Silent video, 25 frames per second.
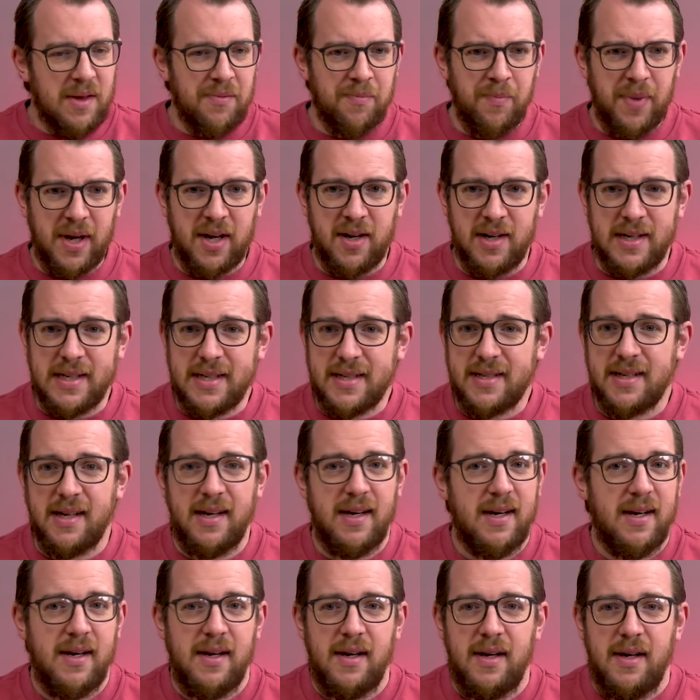Because
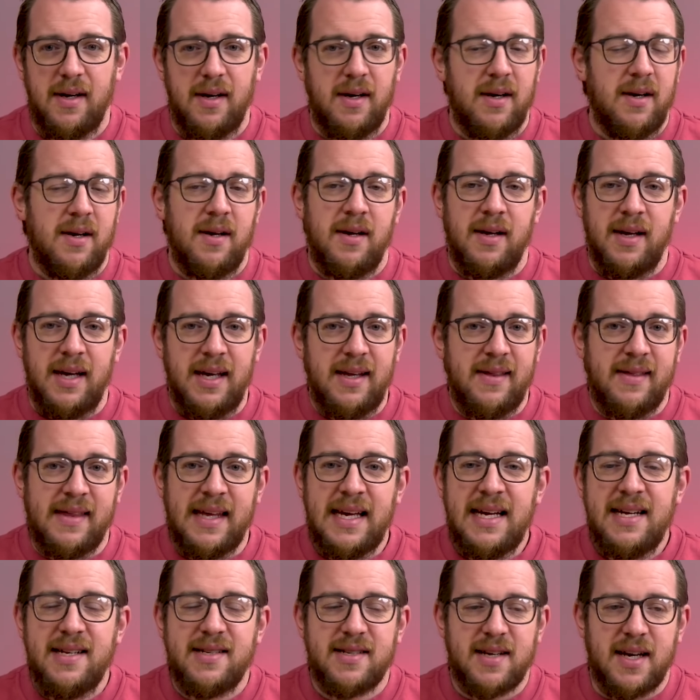
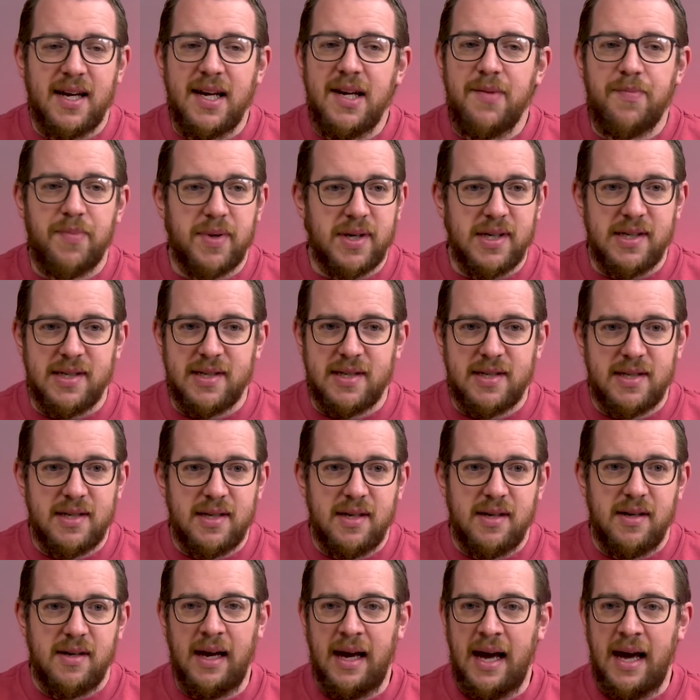these keepers,